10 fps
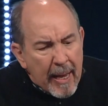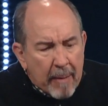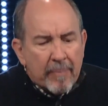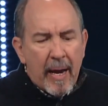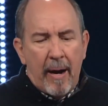
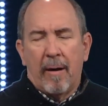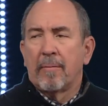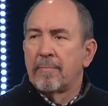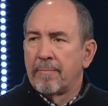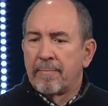him there.
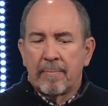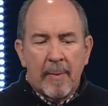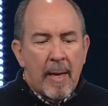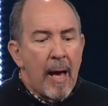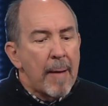
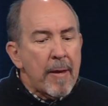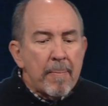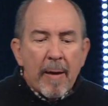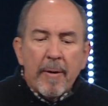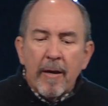I mean,
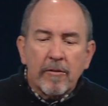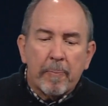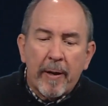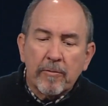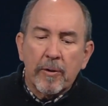maybe it's a
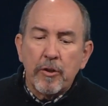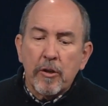place where you